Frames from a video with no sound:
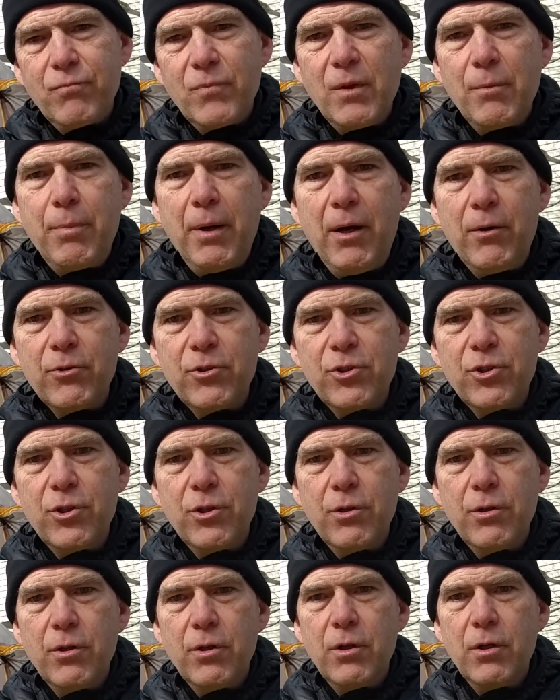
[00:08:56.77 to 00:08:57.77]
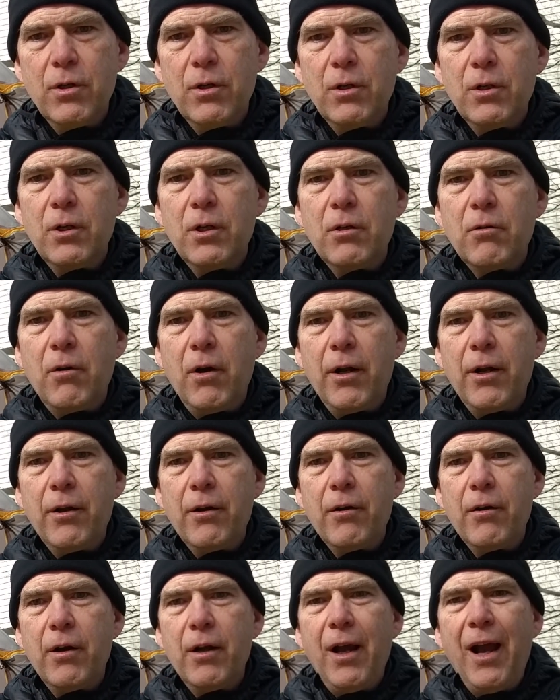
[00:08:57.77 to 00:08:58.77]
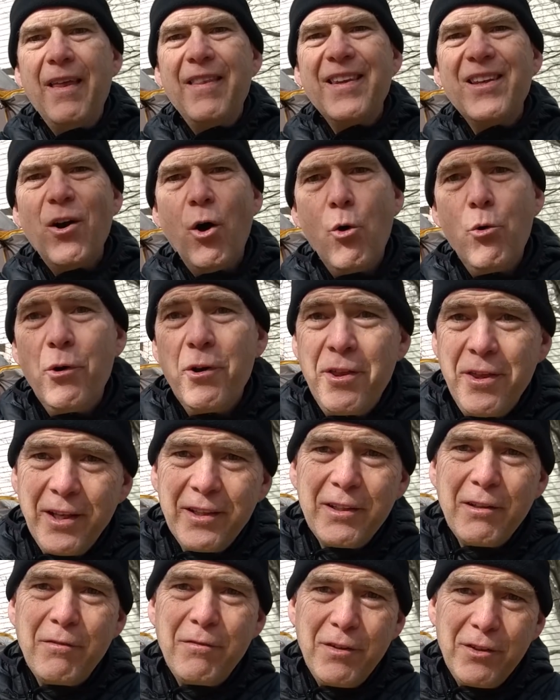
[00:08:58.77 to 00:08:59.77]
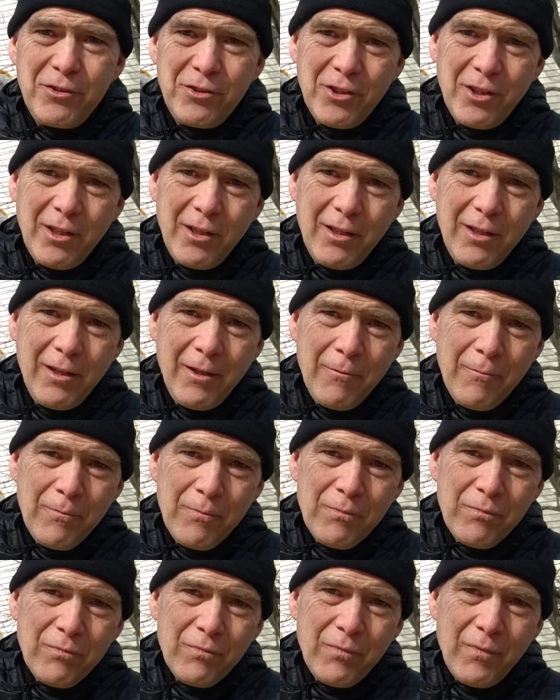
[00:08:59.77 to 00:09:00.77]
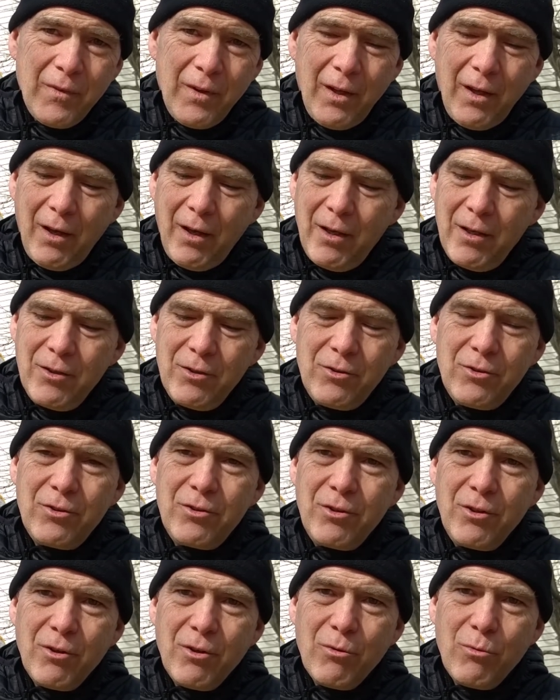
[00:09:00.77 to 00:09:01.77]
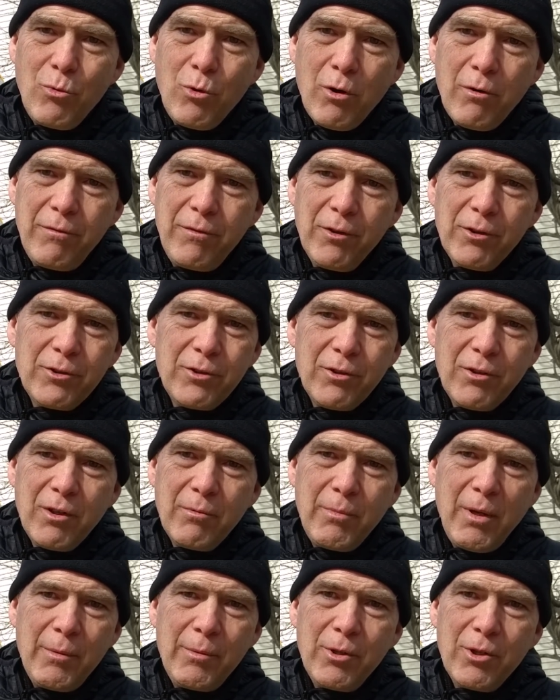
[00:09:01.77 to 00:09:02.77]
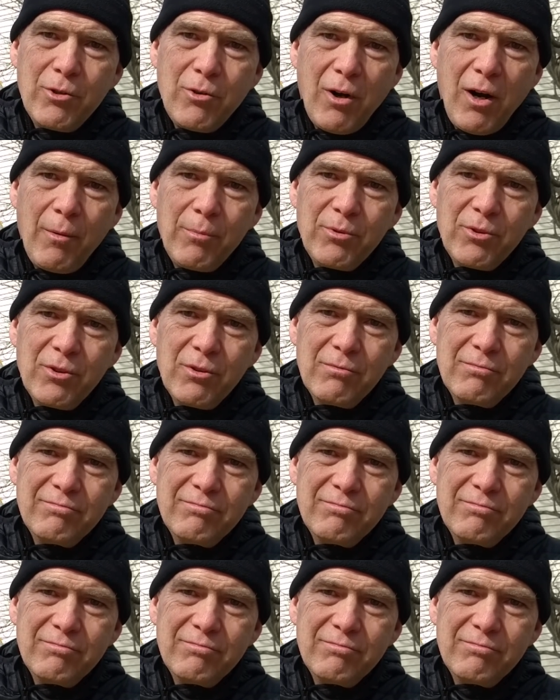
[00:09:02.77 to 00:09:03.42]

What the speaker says: pouch right here, and the only thing that fits in it is your water filter and maybe your drops.